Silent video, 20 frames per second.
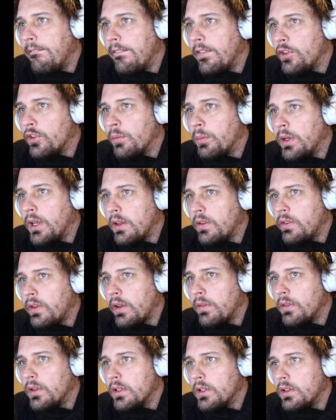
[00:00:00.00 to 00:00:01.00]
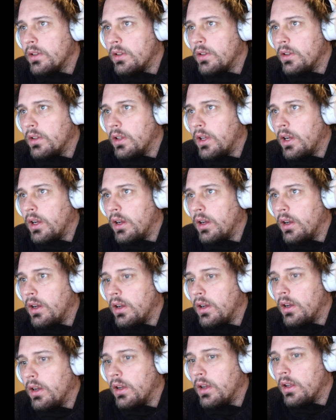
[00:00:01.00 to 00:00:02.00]
So it'd be nice to have a little
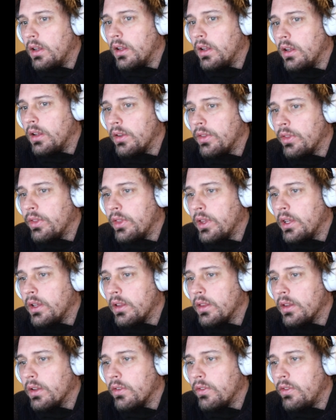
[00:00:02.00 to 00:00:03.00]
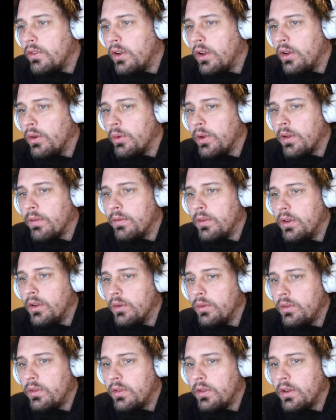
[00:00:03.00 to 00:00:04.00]
thing that, oh, we have
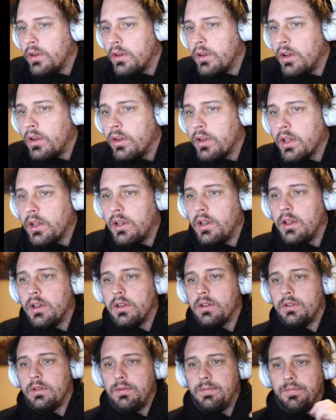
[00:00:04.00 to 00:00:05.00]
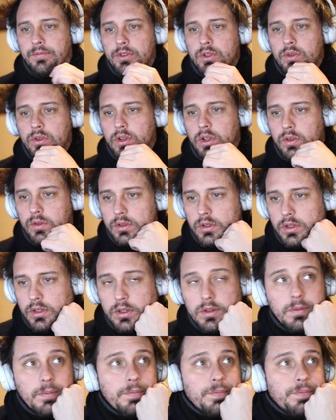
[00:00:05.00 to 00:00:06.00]
notes here. Oh, okay, yeah. So notes.